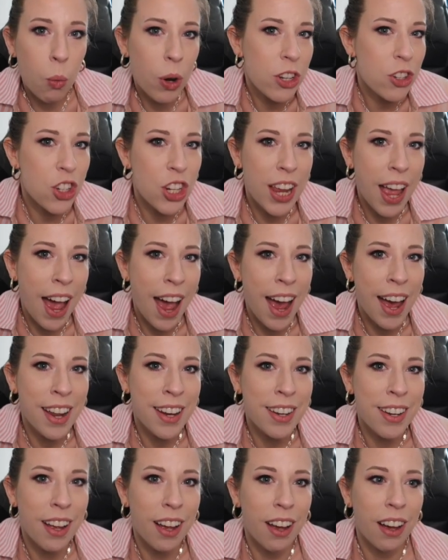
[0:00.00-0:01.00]
when she
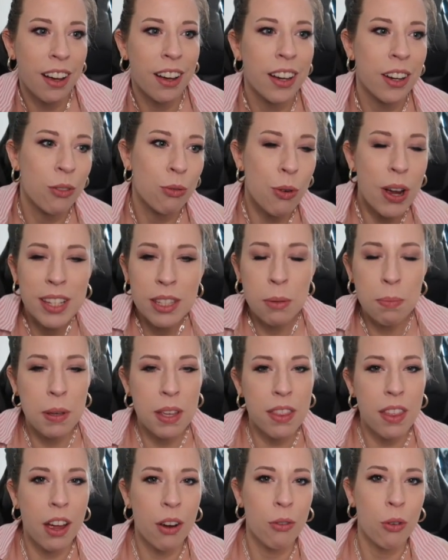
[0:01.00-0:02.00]
had a
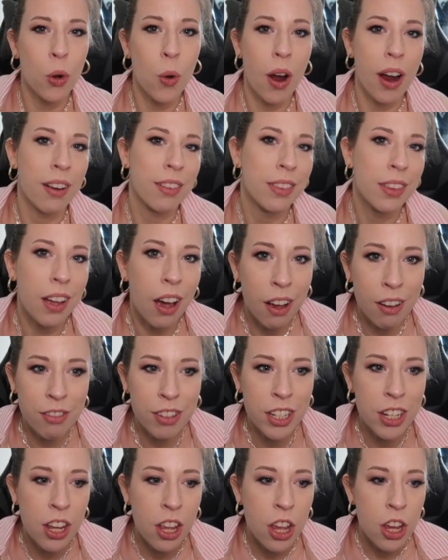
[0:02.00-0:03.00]
recipe that required the
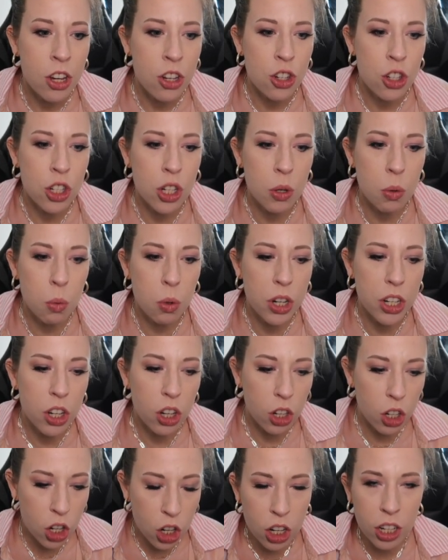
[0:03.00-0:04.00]
oven, she would